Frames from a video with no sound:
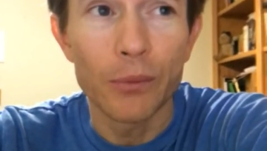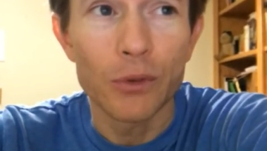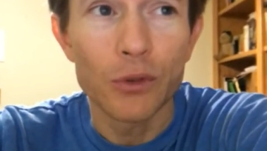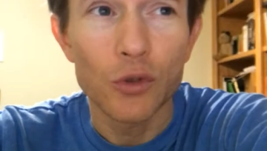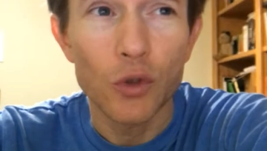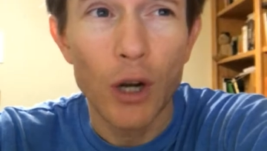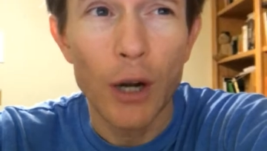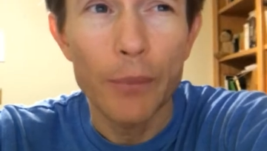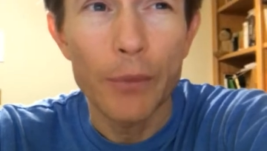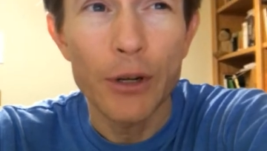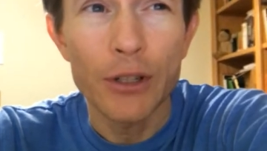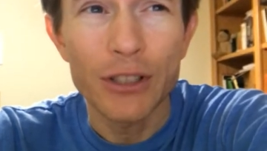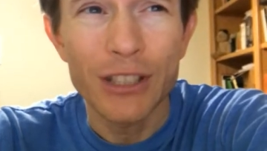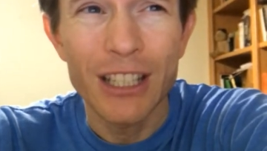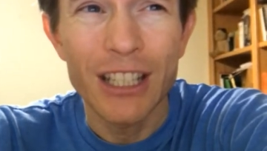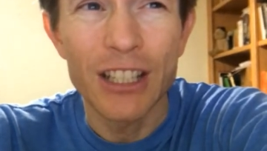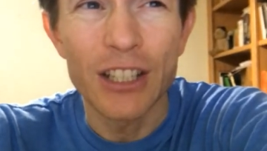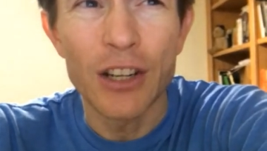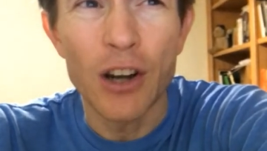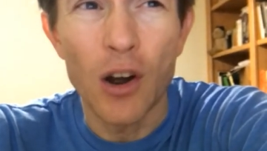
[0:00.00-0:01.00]
scrub your
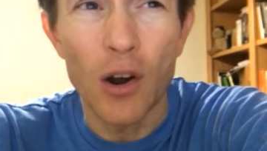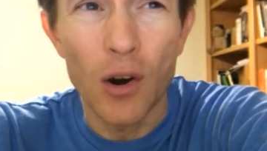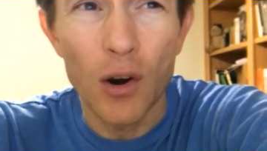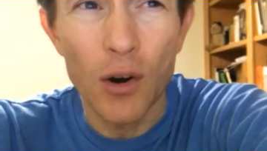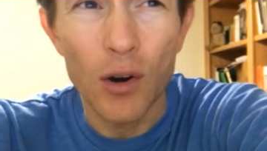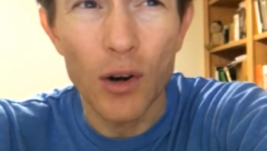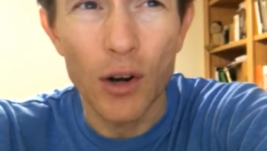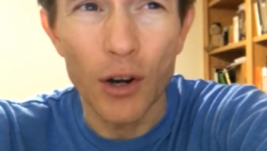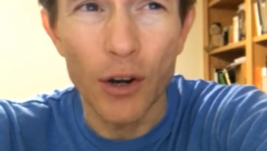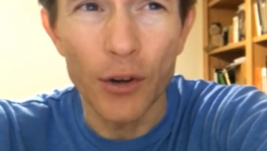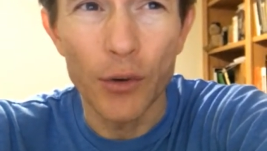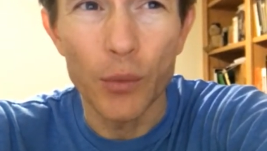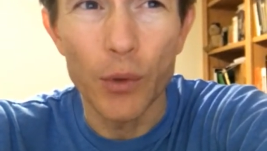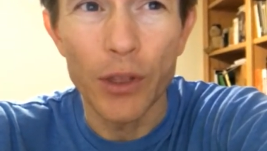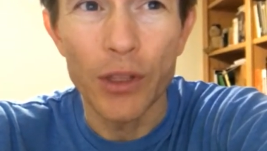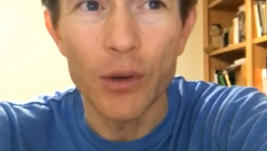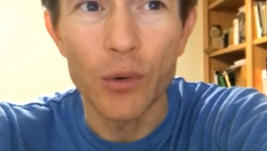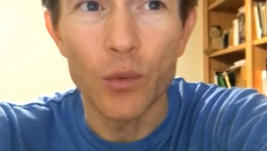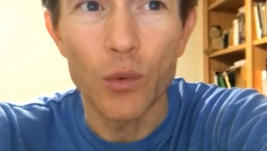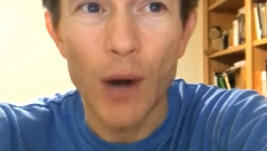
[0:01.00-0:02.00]
skin hard
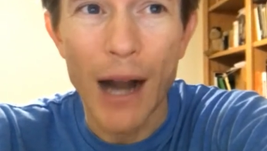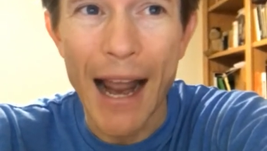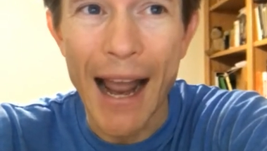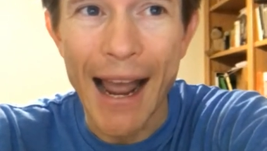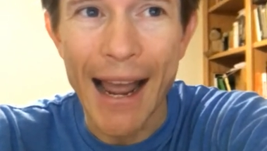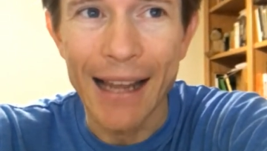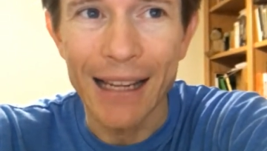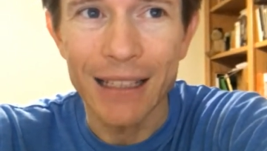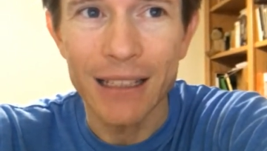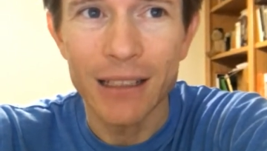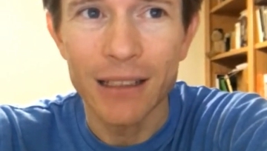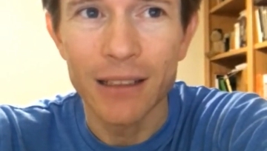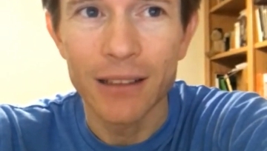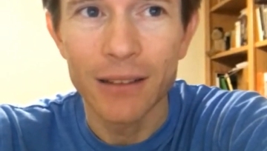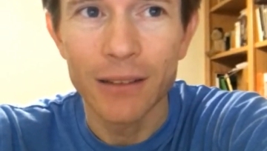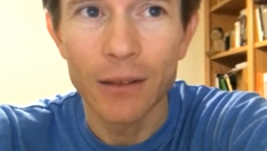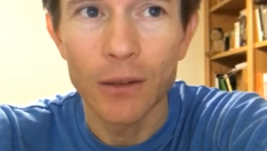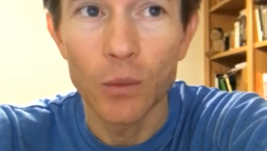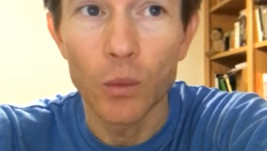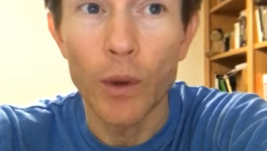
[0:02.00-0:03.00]
with a rag
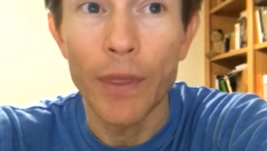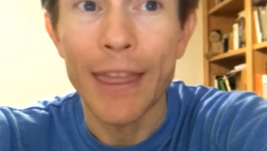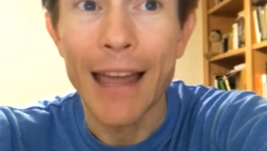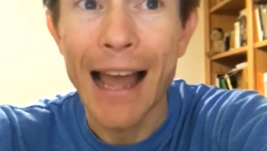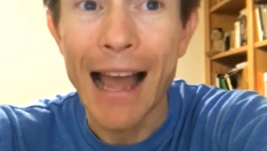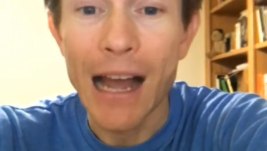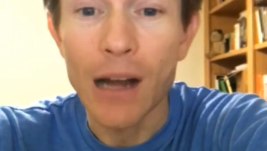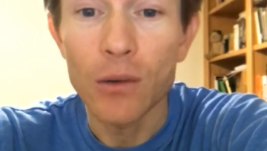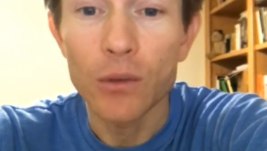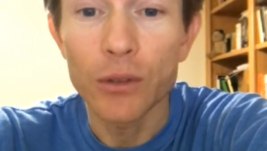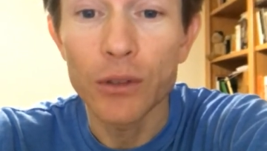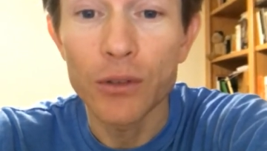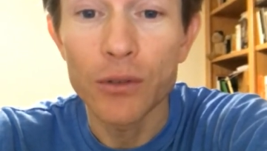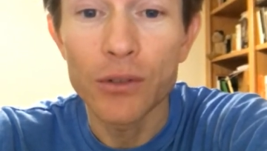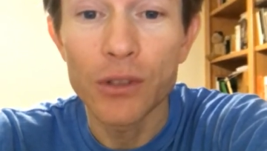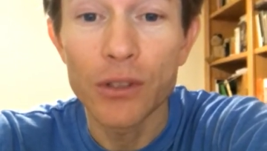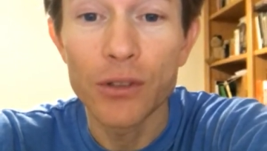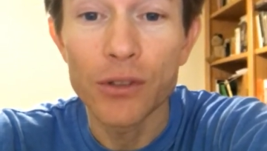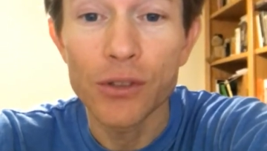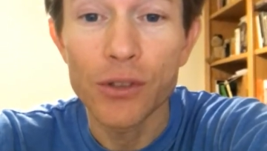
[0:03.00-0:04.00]
without
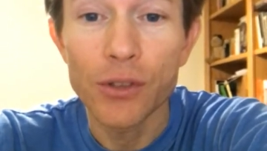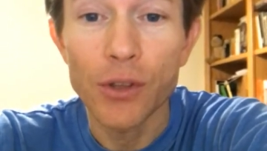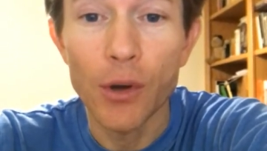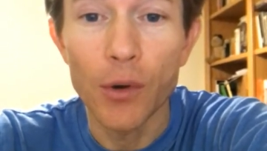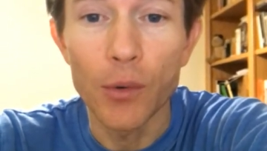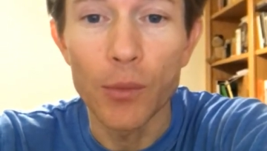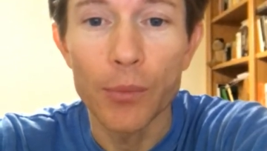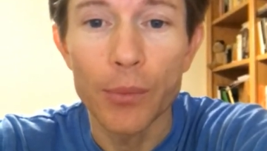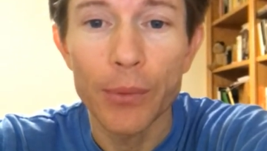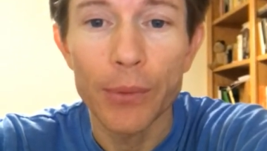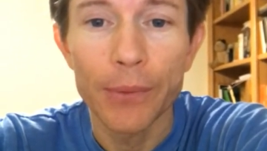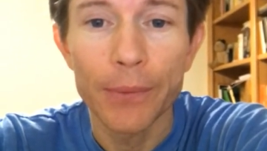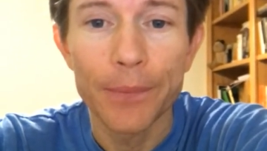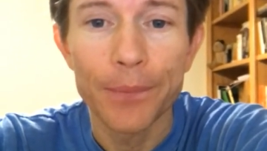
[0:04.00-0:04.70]
using soap